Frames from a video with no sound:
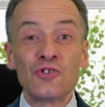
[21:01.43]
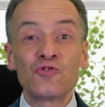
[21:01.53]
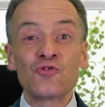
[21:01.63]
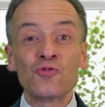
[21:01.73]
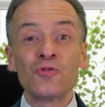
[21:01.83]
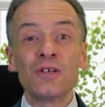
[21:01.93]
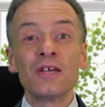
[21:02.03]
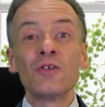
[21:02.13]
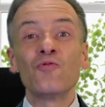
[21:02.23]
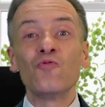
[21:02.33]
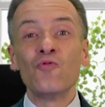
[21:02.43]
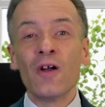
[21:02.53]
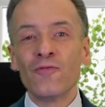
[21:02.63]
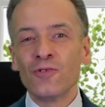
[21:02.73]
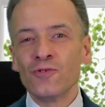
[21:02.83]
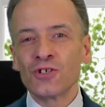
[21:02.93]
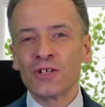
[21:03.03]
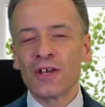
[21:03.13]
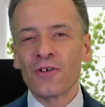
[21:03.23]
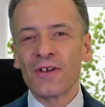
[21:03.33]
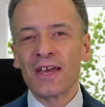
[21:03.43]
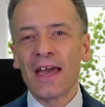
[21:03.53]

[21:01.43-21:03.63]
truly revolutionary